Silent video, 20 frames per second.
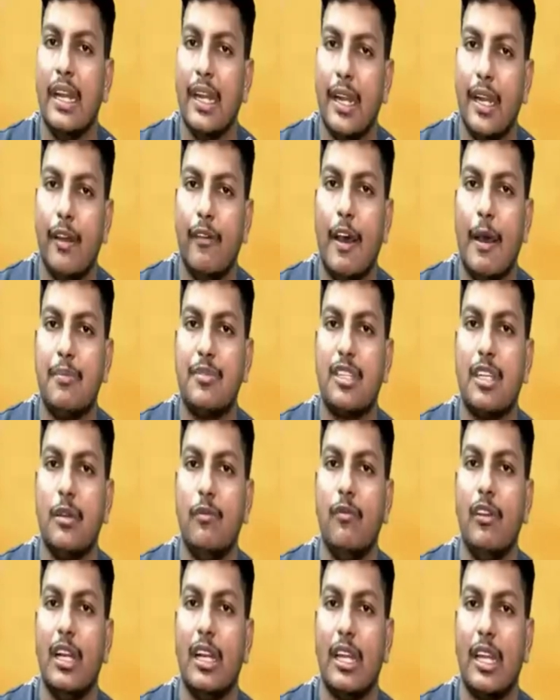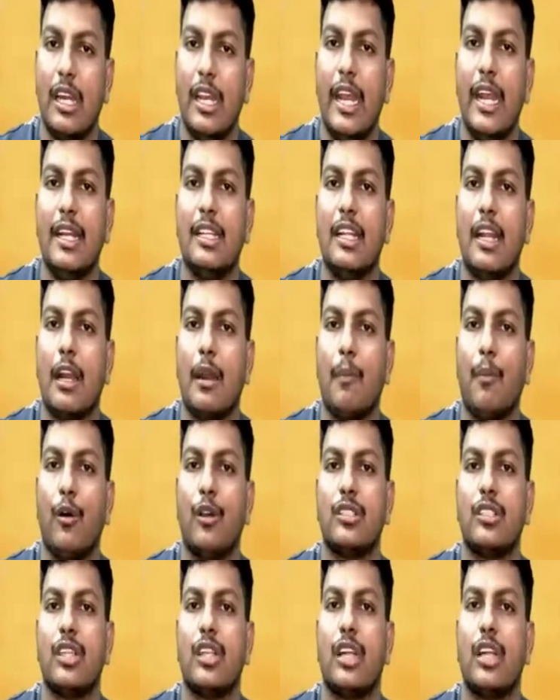DevOps team will create that
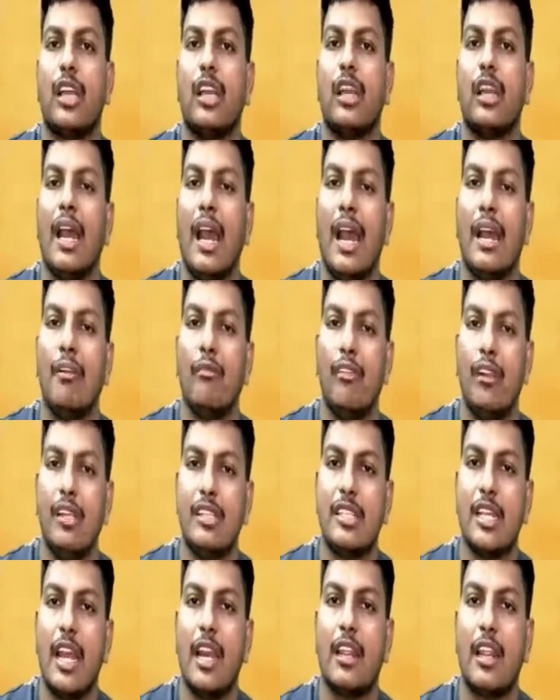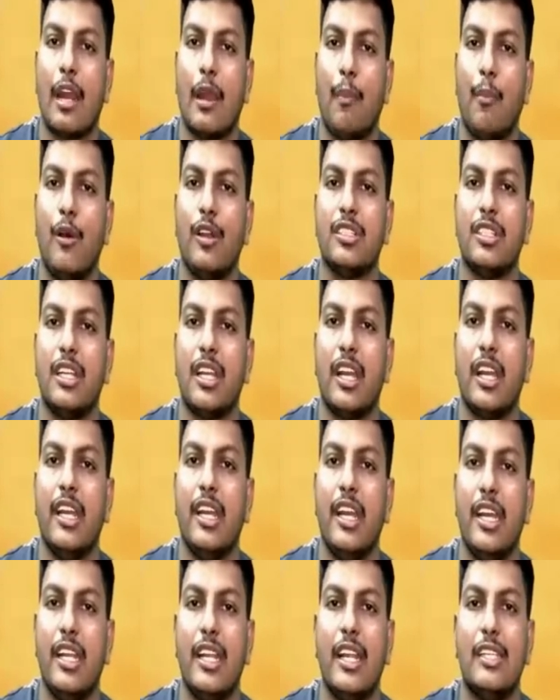repository and will share the repository
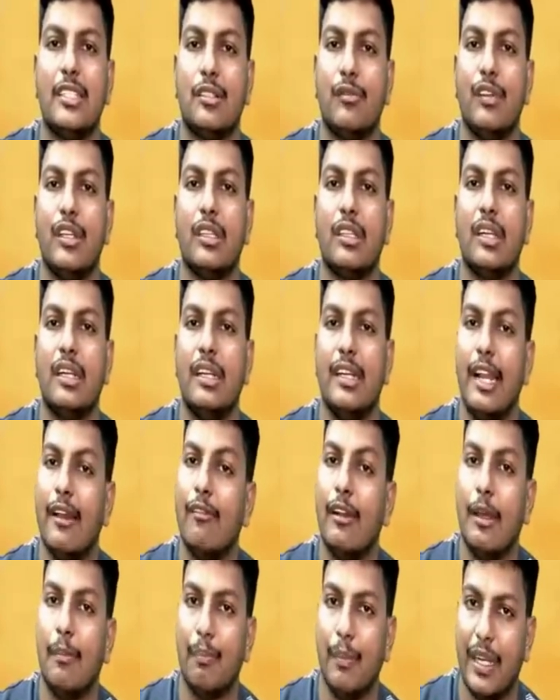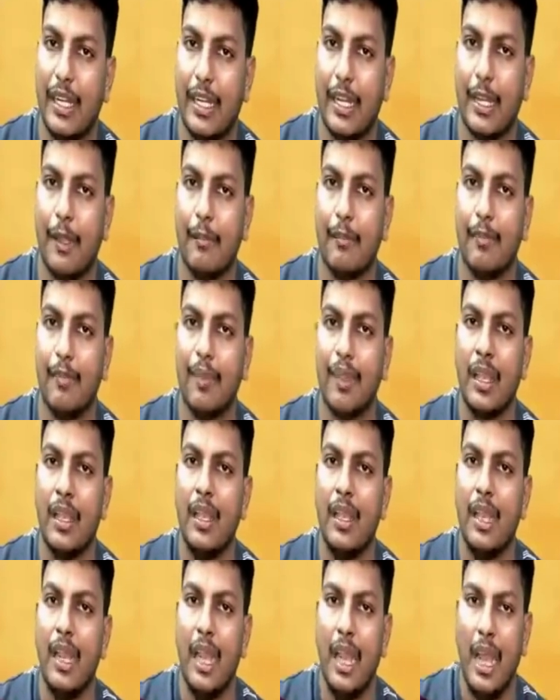details with development team.
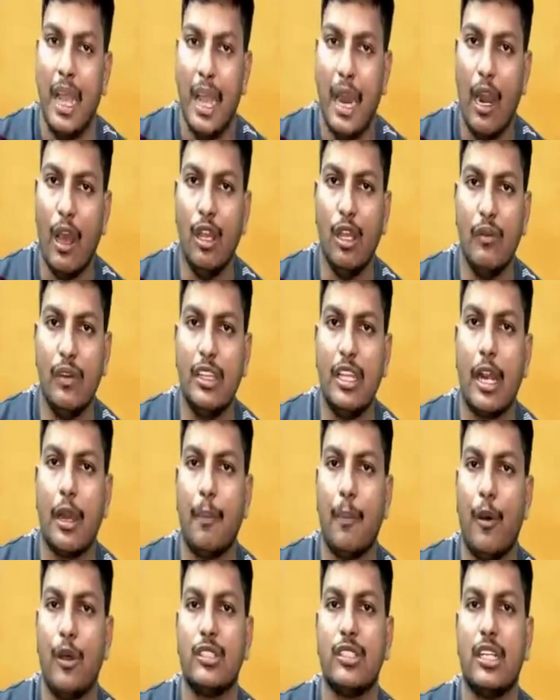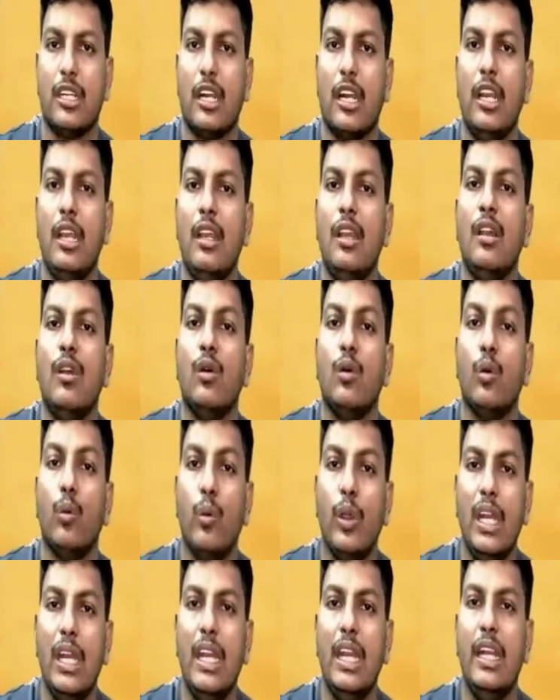Along with the repository,
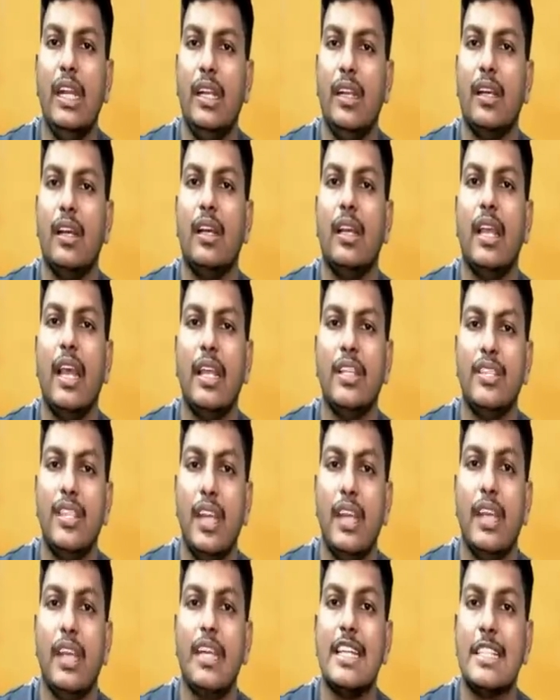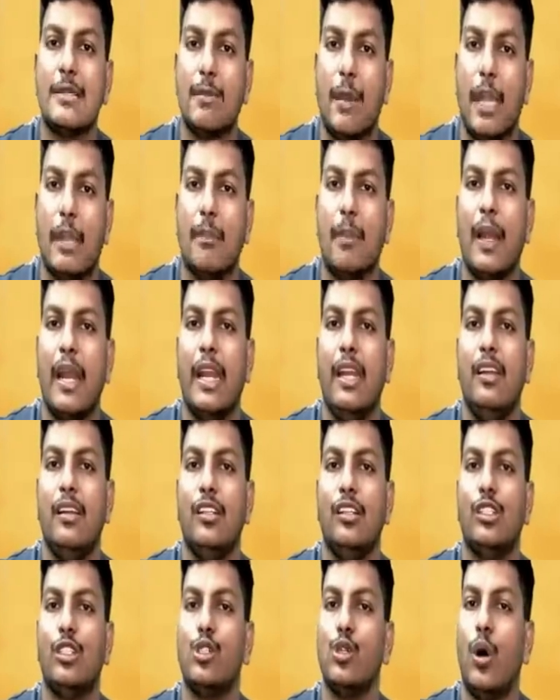we need a Jenkins pipeline
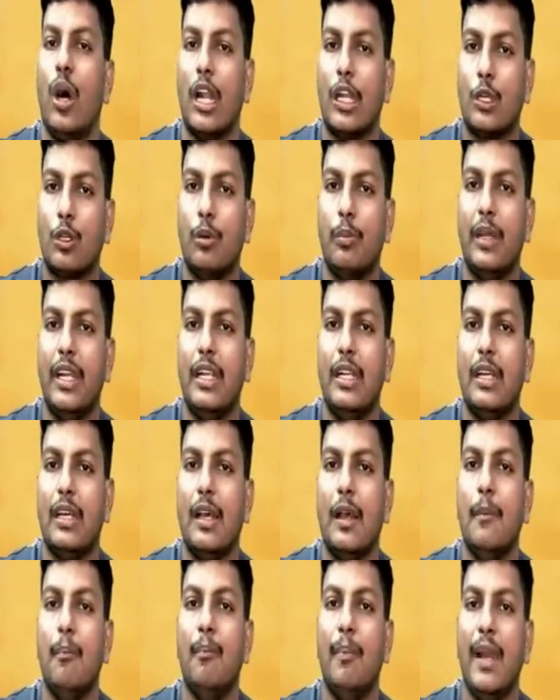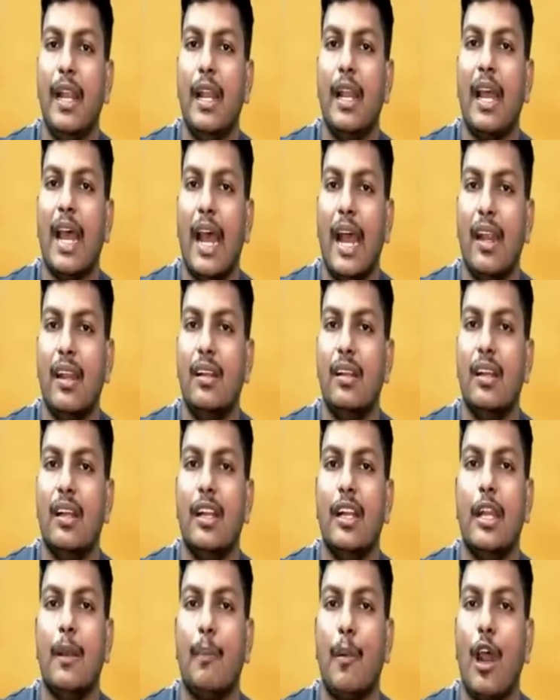to automate build and
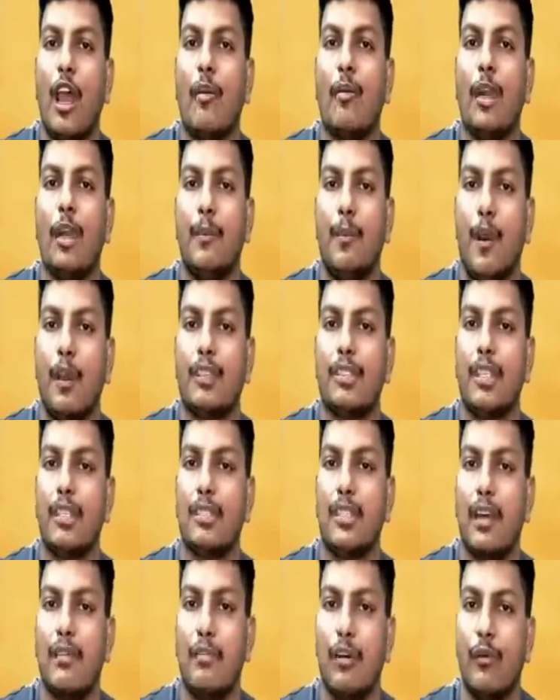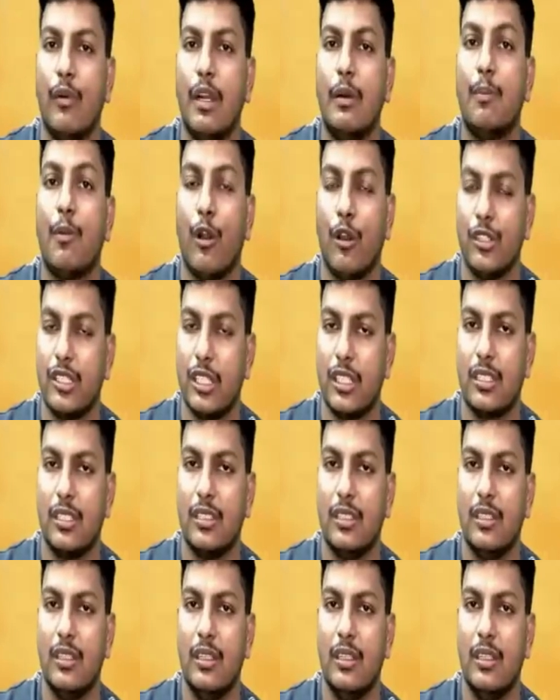deployment process of our project.